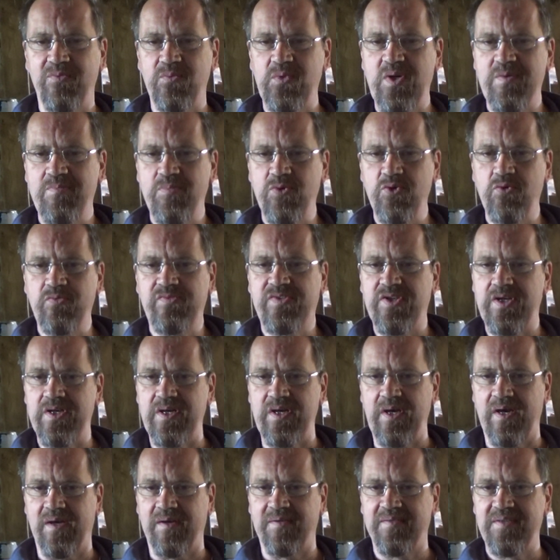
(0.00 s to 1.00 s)
we moved
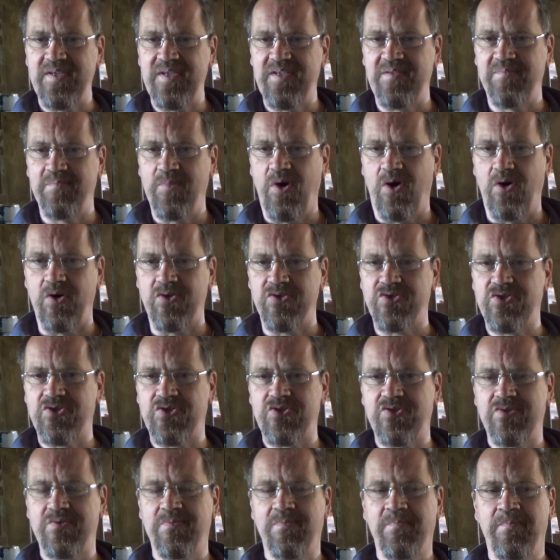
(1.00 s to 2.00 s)
here in
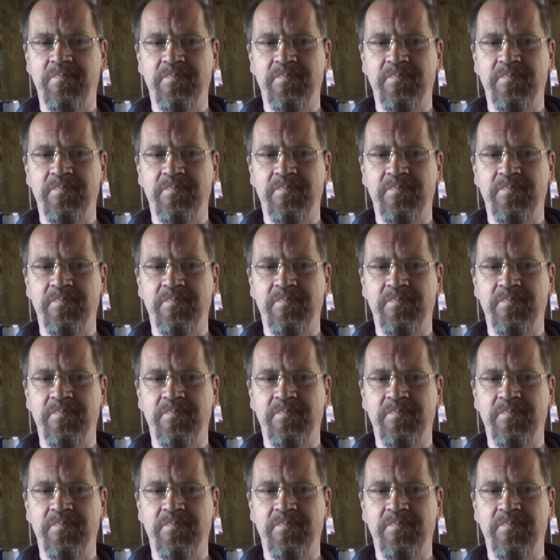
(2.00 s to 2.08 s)
March.